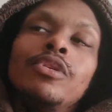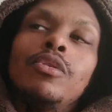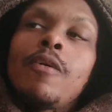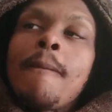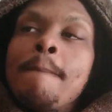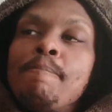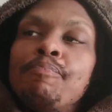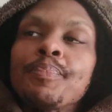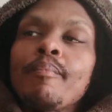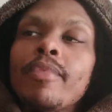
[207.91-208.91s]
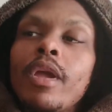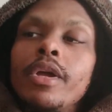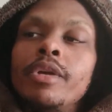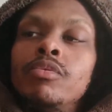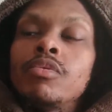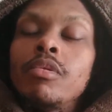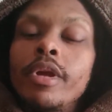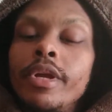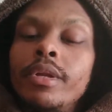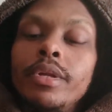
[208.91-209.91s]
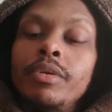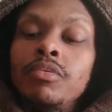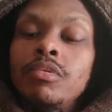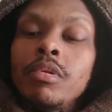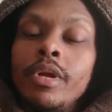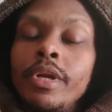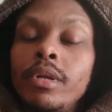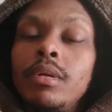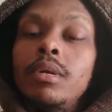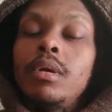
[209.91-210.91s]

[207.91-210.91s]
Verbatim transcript: you know, he was great. He was great.